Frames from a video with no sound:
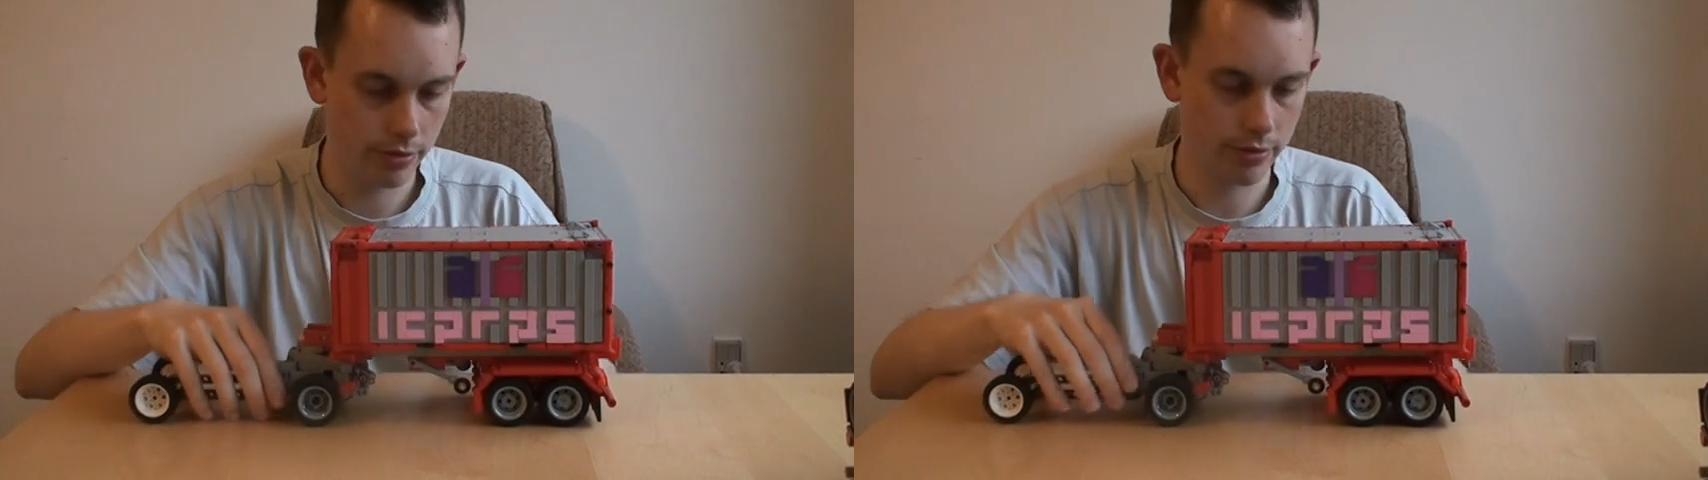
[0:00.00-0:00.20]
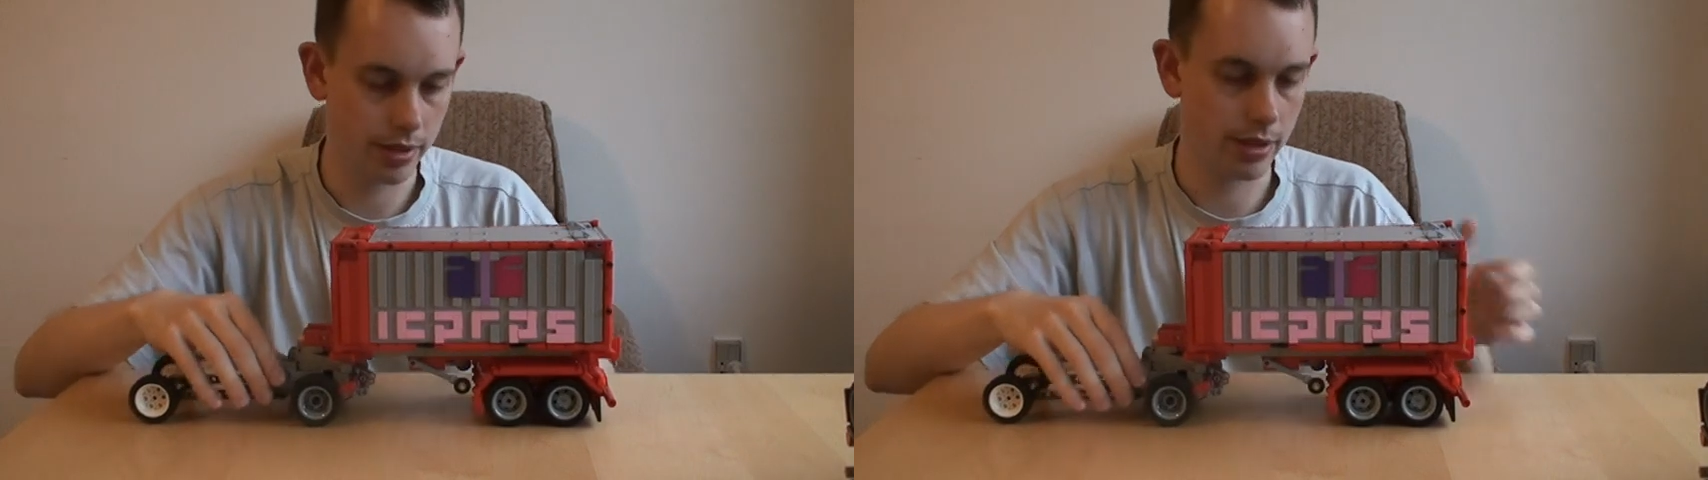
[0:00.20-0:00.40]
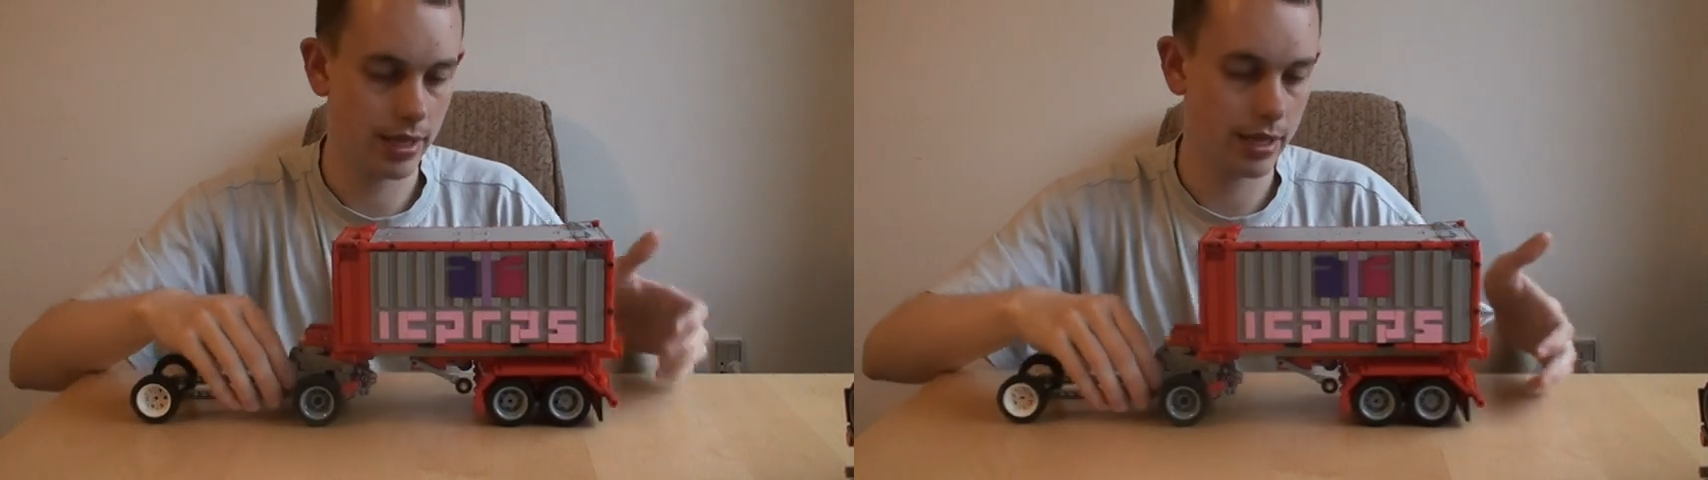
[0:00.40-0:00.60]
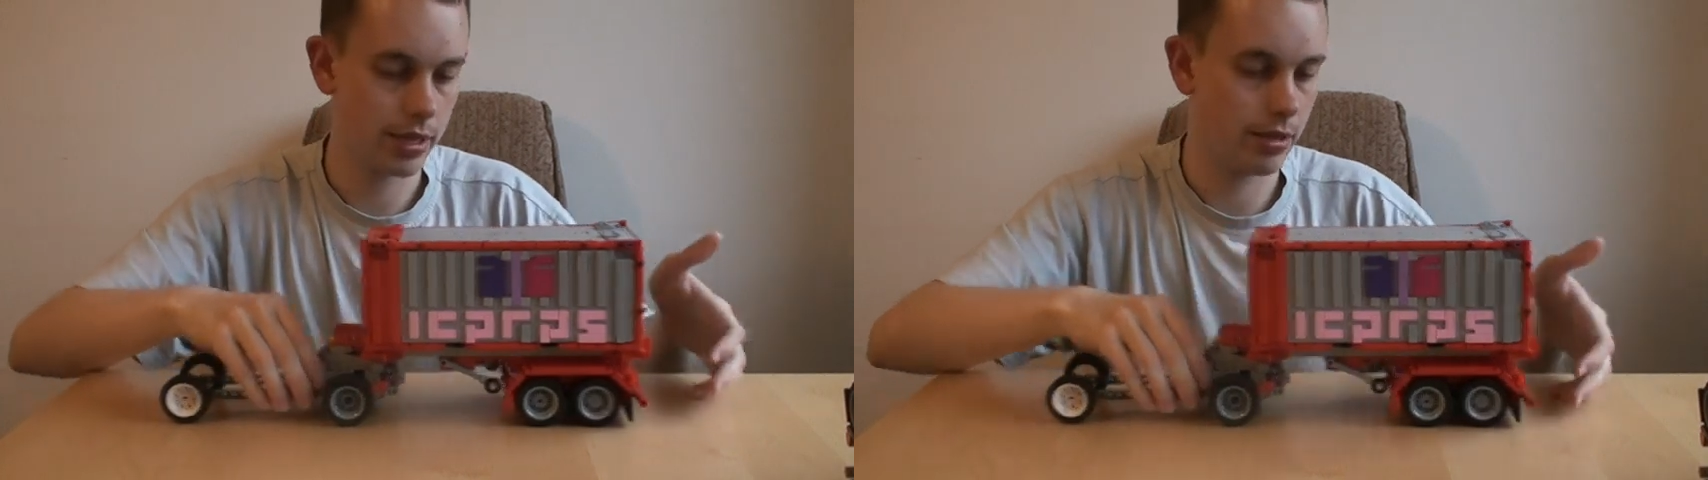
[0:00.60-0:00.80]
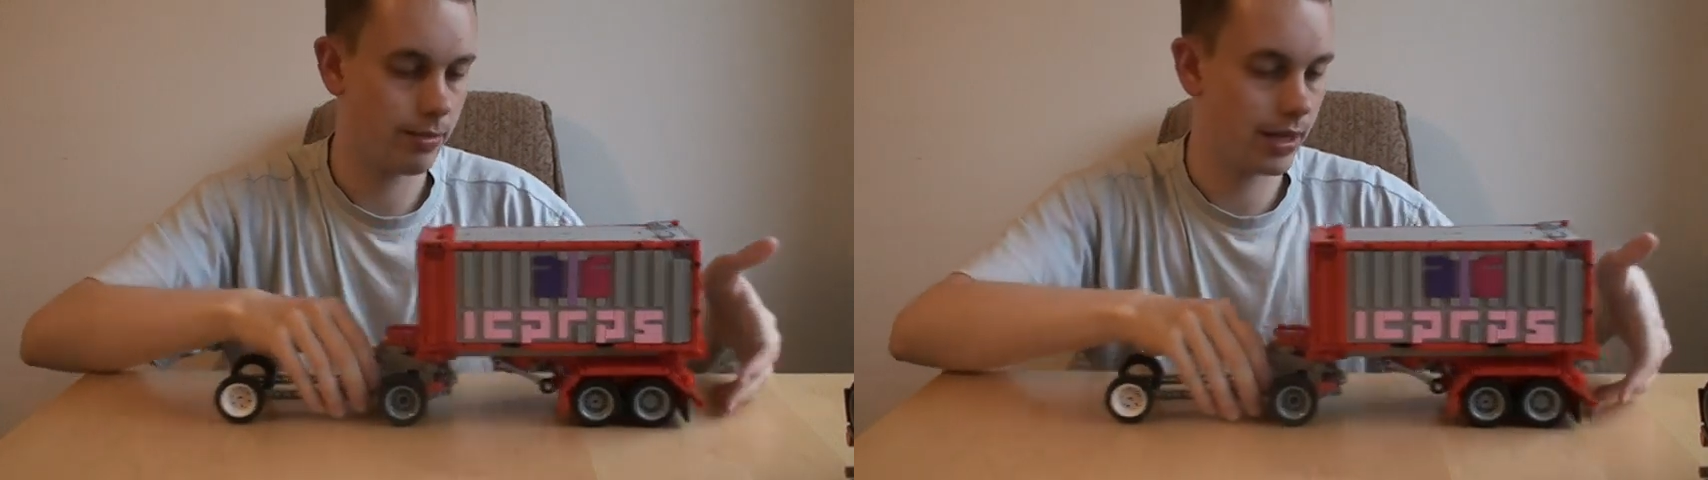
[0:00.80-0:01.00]
when the legs
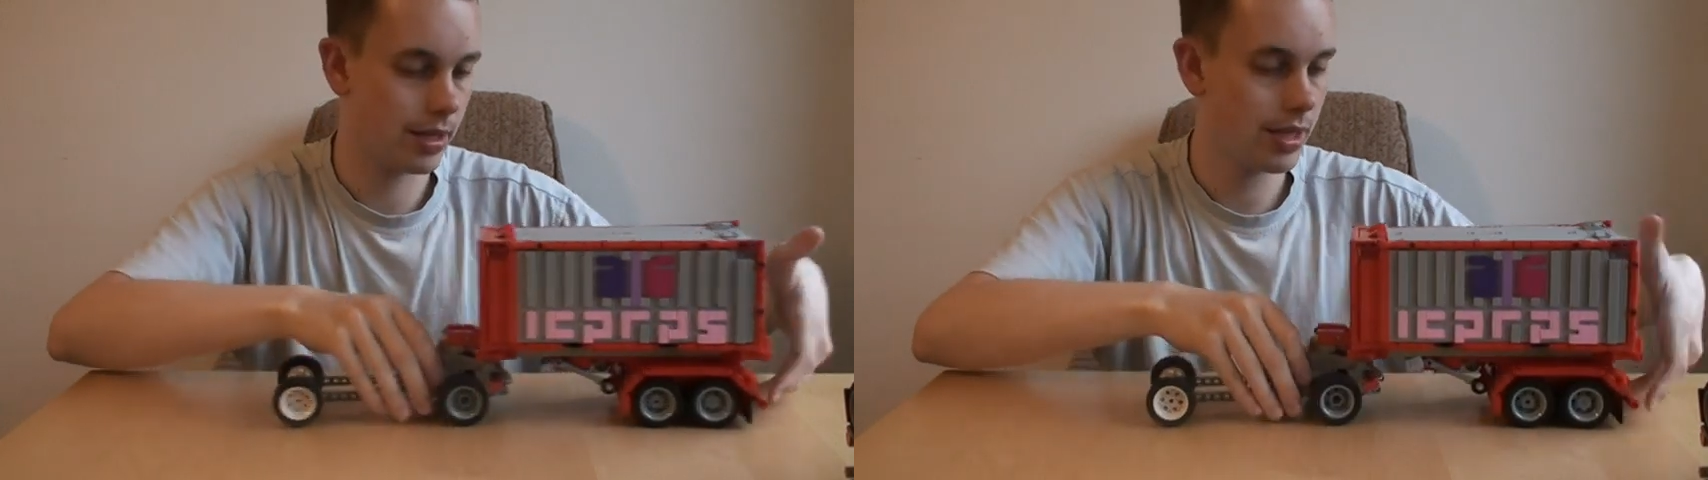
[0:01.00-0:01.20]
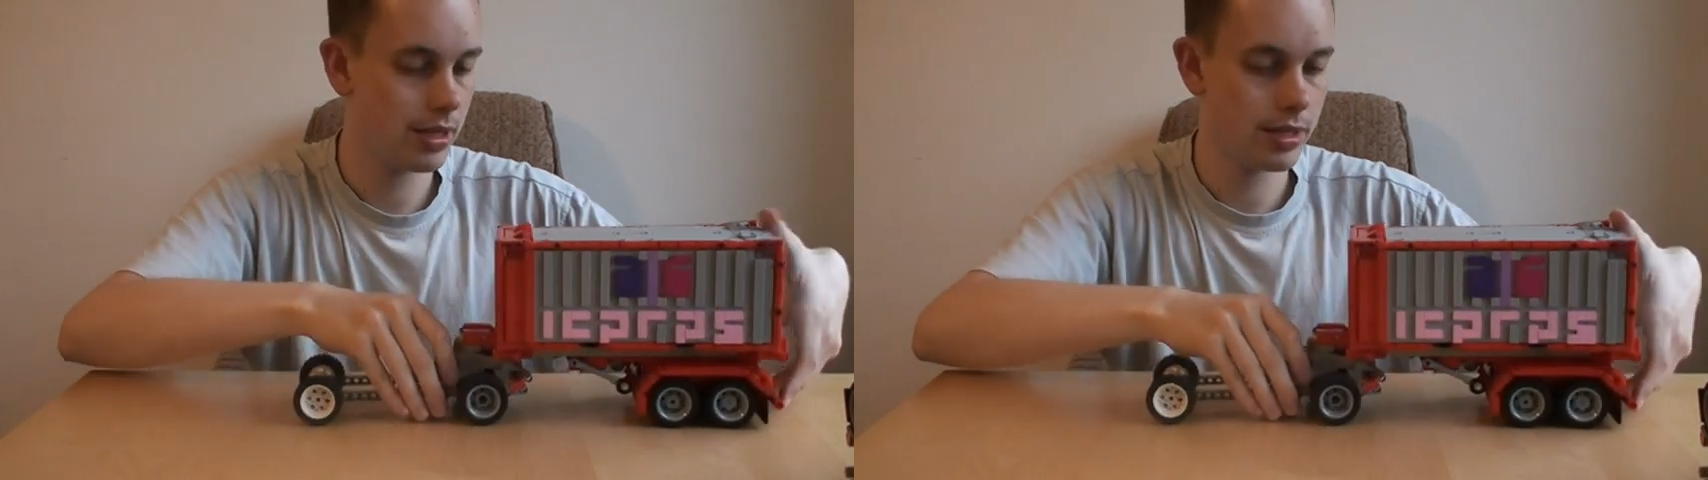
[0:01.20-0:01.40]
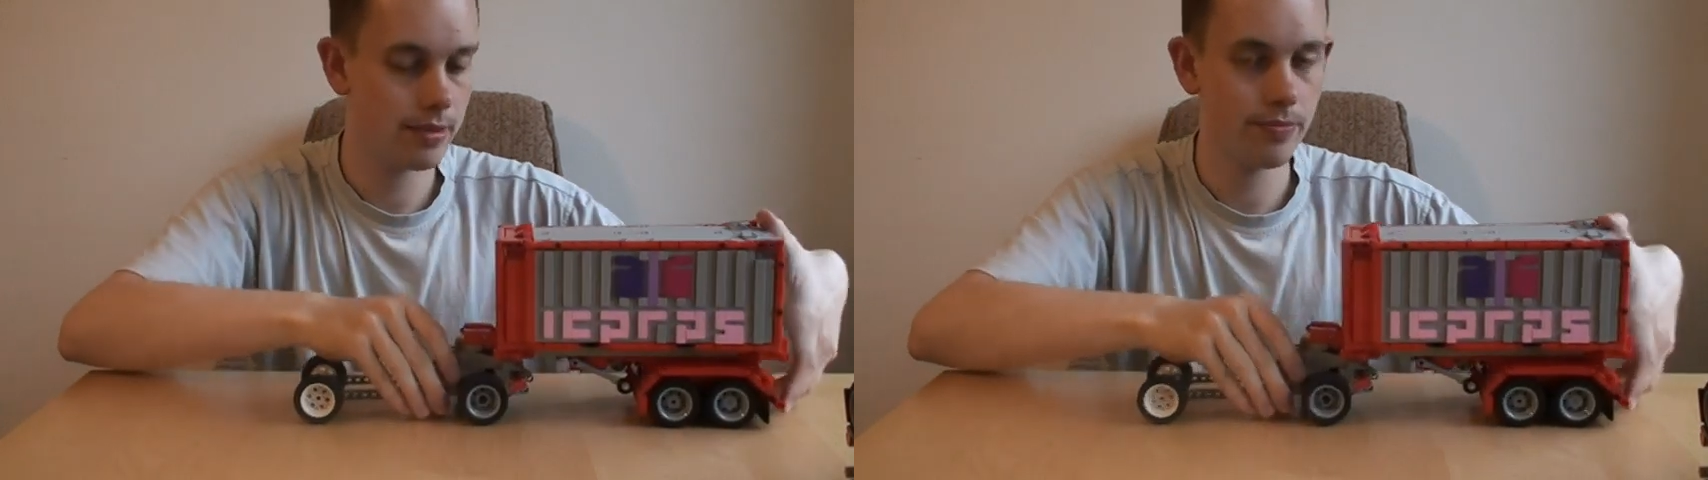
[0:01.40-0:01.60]
are up like that.